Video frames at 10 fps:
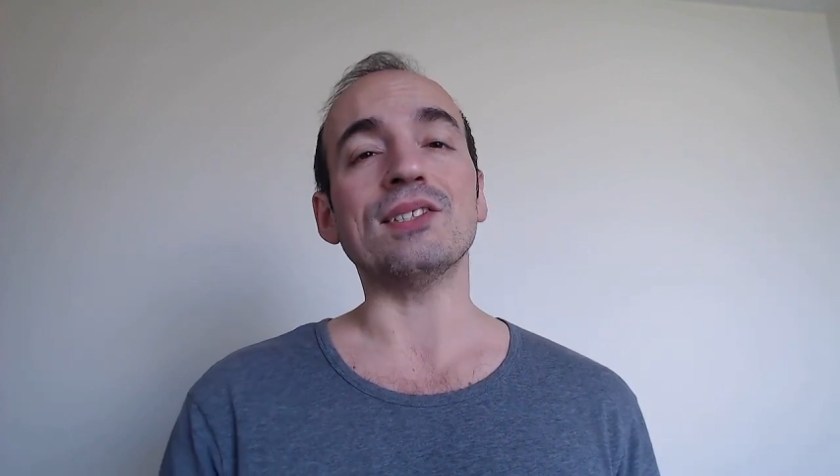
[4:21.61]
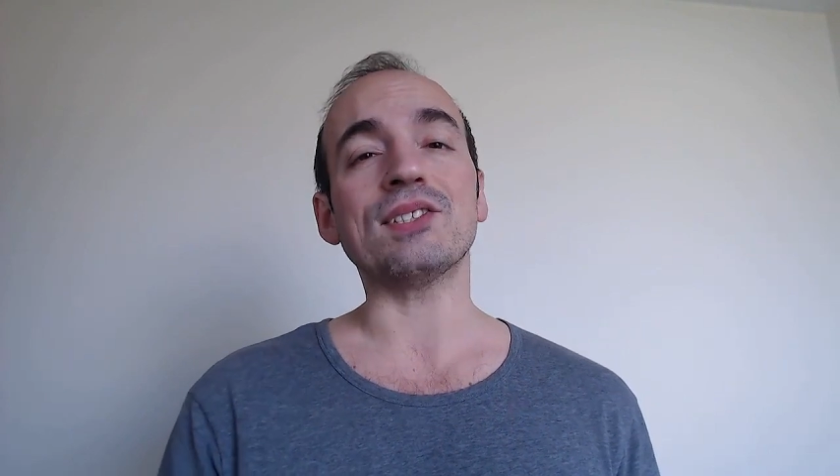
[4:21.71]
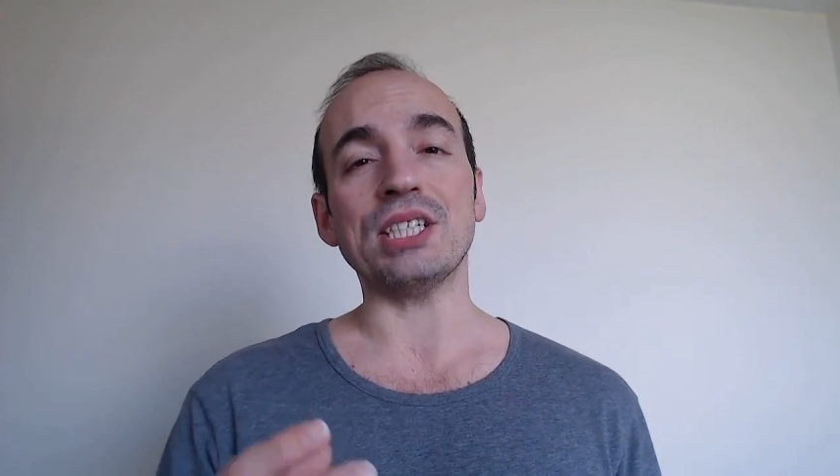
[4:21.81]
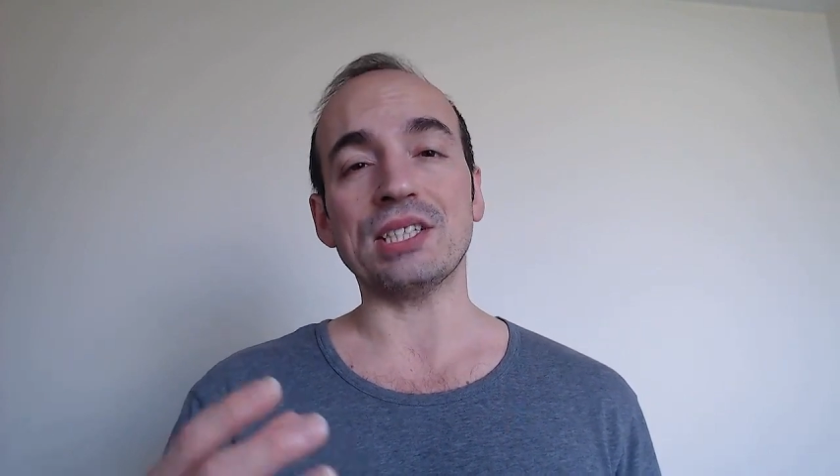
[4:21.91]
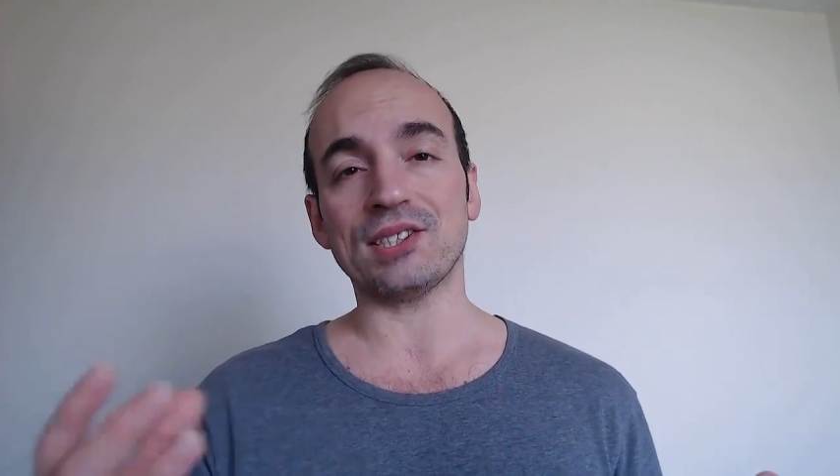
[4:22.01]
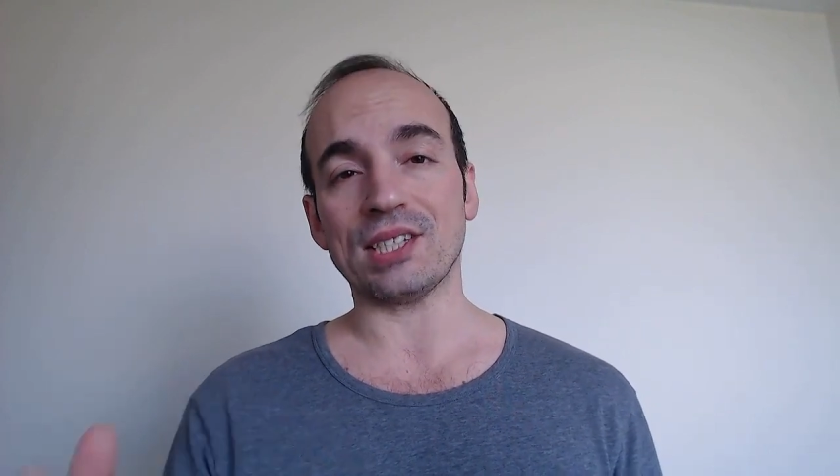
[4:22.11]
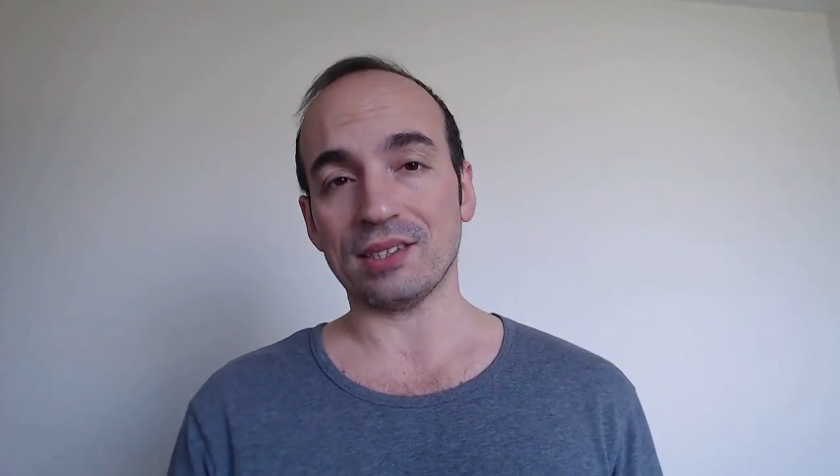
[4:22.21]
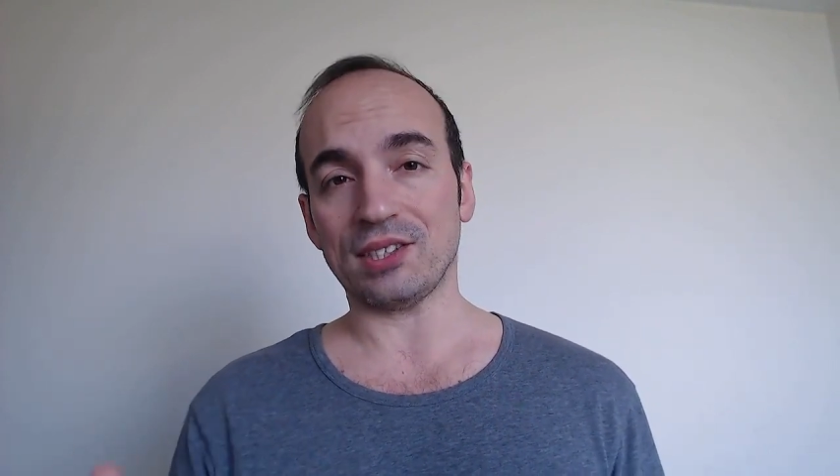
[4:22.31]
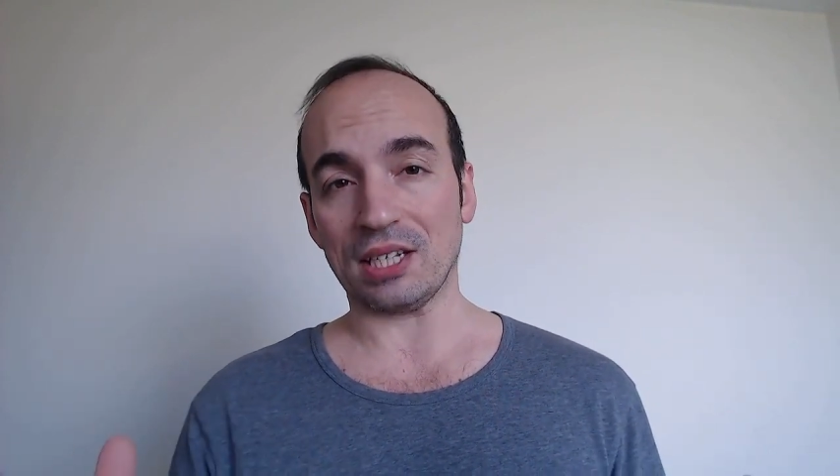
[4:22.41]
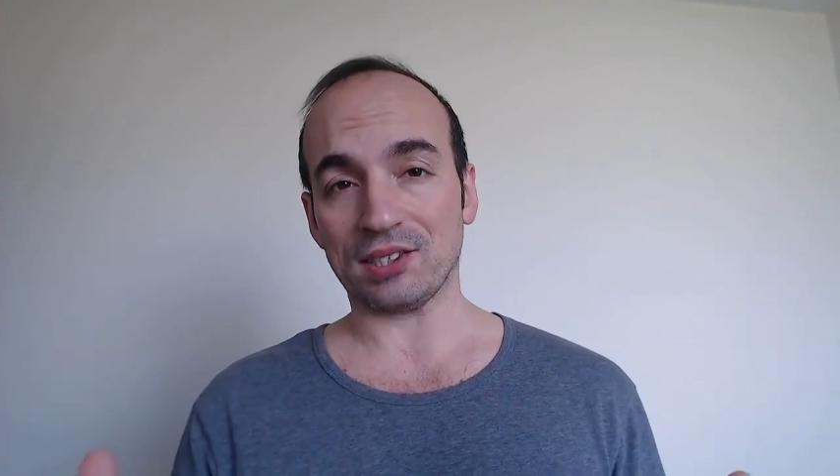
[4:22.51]

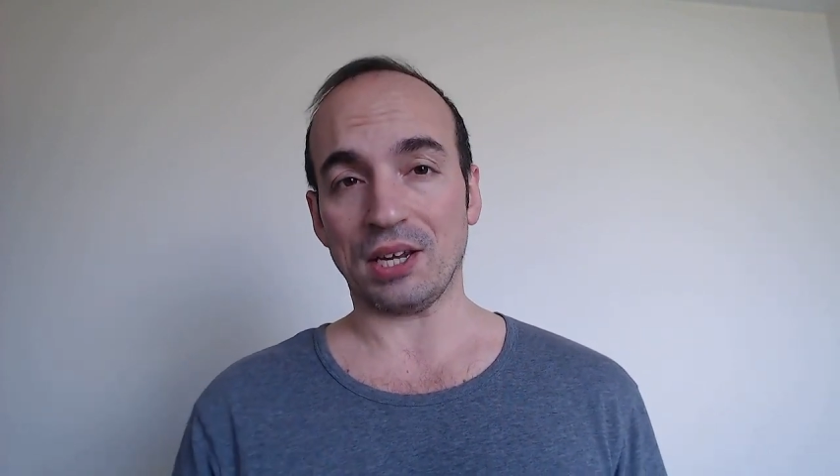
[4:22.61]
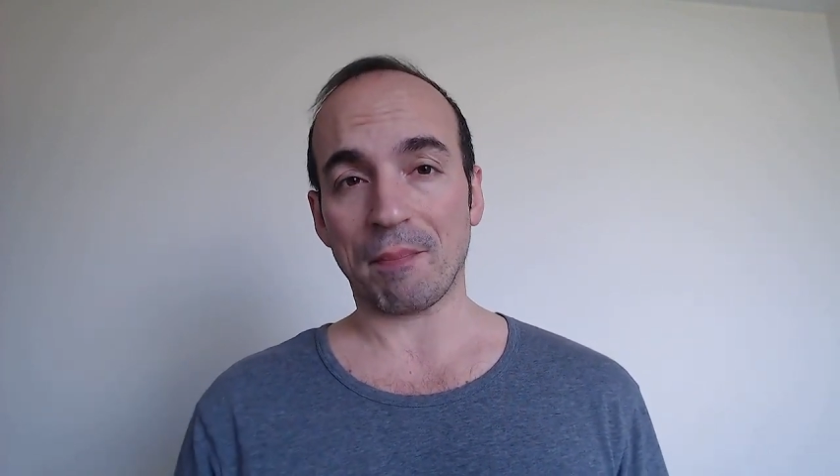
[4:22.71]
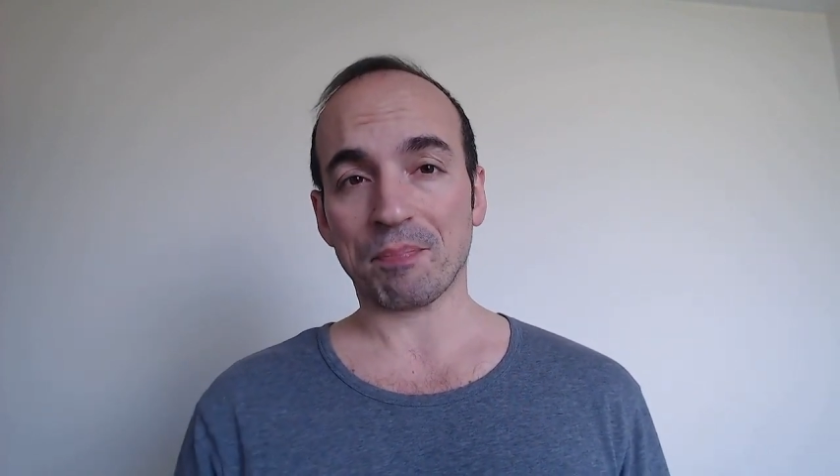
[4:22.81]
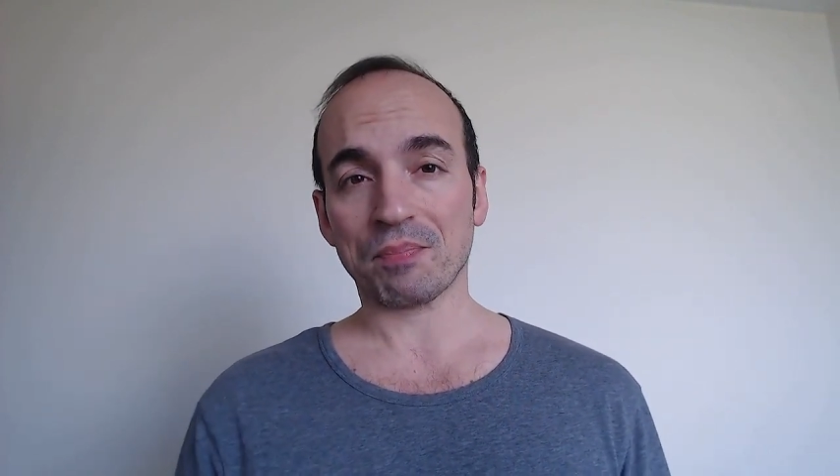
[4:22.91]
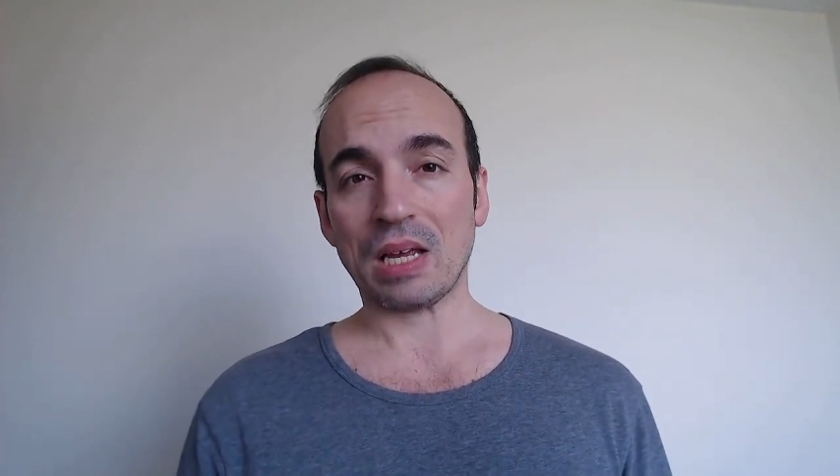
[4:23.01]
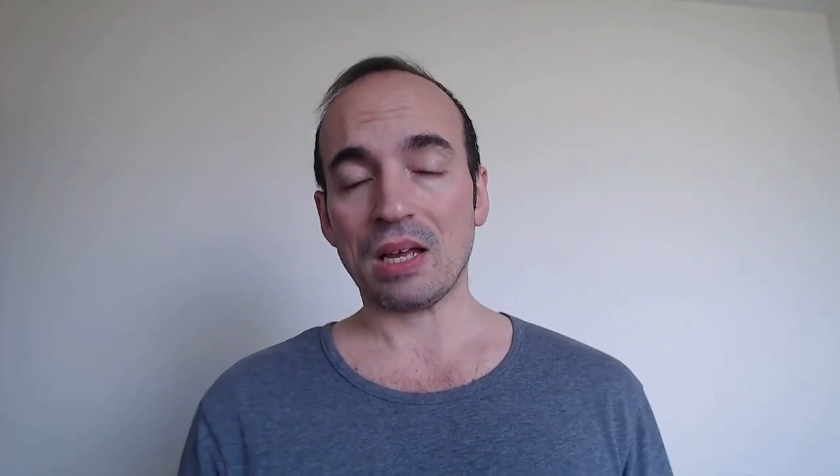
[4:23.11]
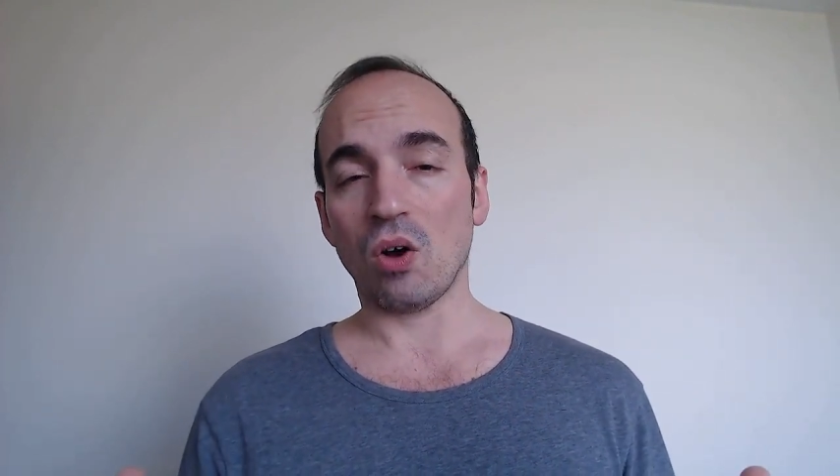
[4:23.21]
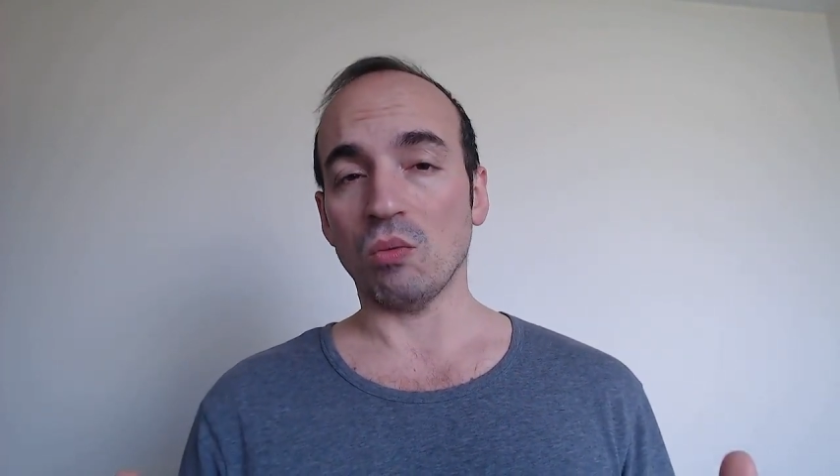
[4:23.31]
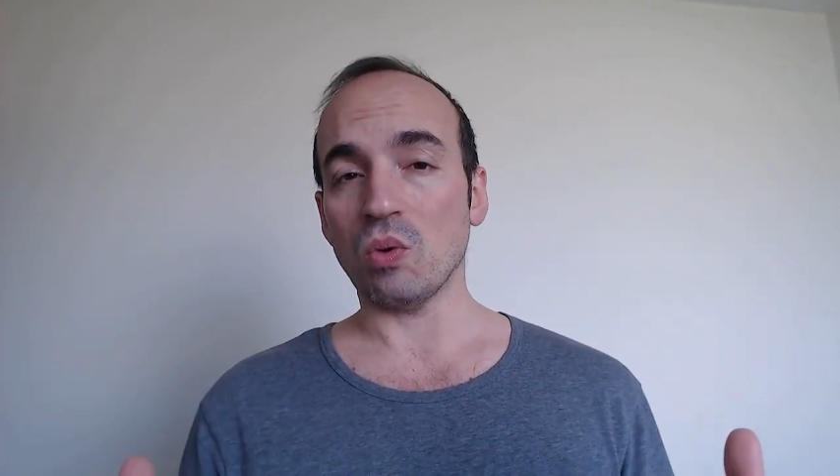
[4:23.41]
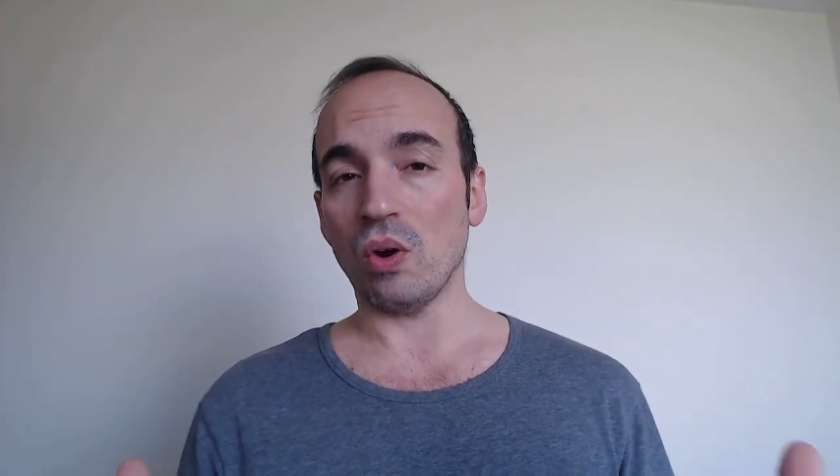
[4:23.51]
60
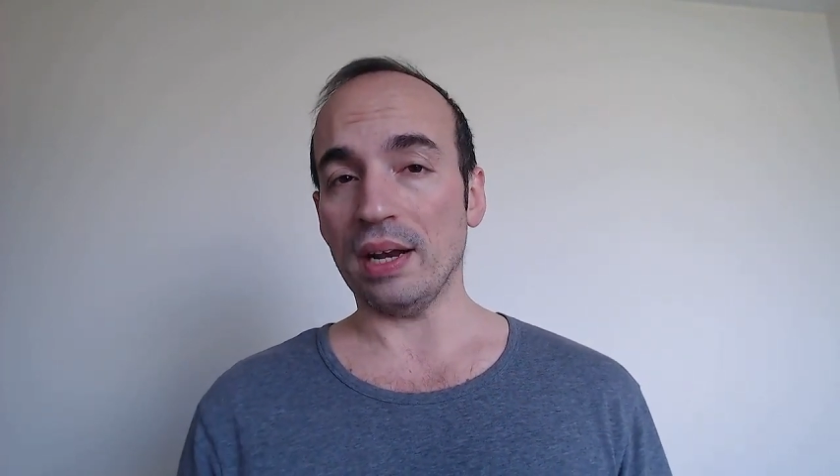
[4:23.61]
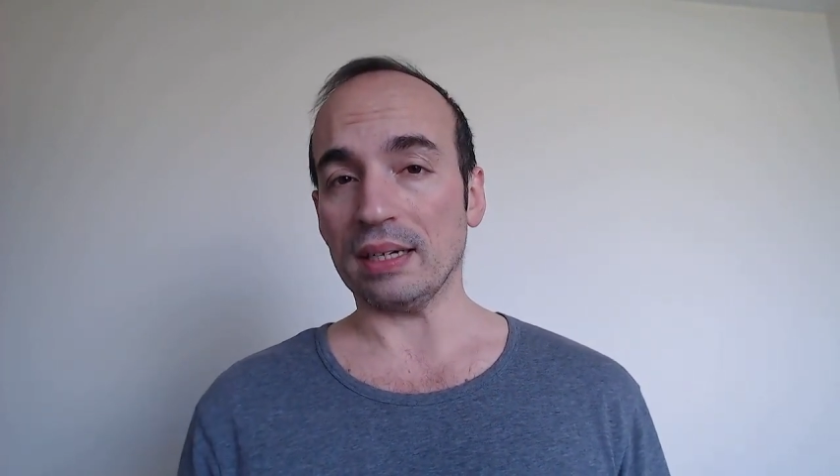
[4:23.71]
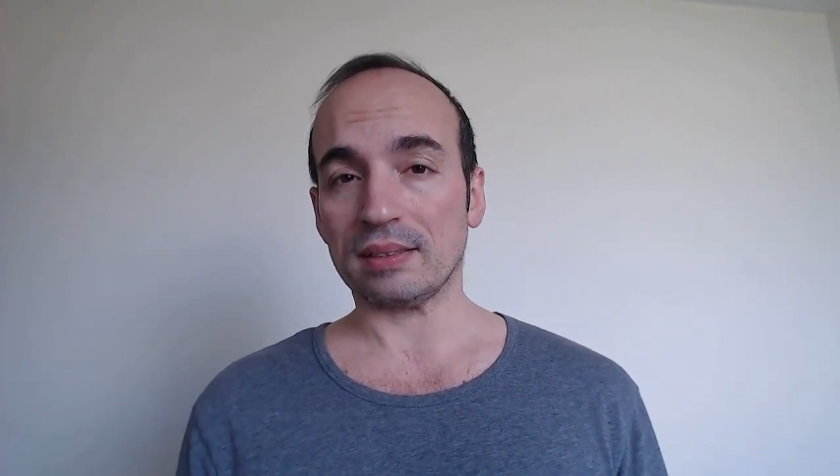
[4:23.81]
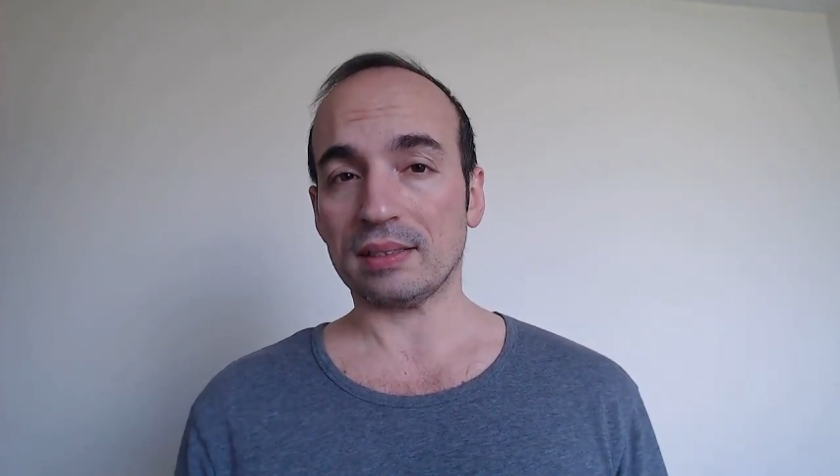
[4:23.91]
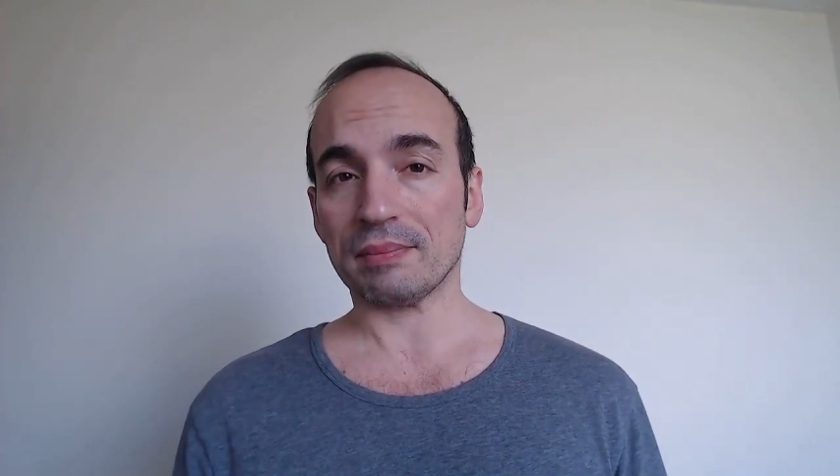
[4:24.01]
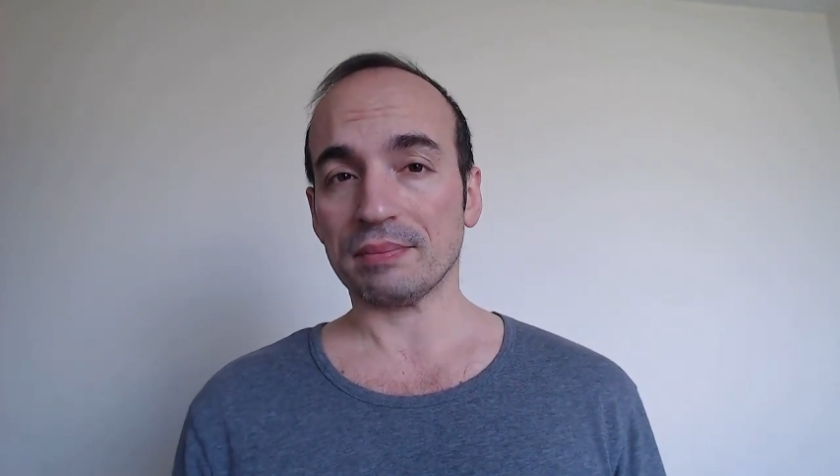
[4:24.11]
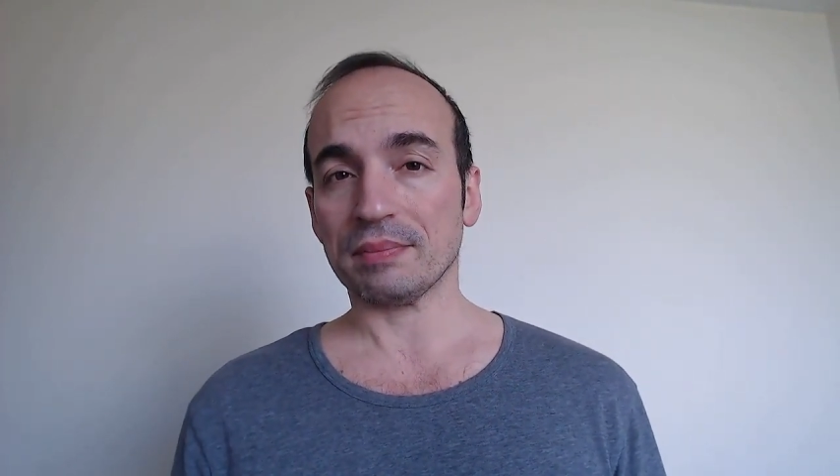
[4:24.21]
of walnuts,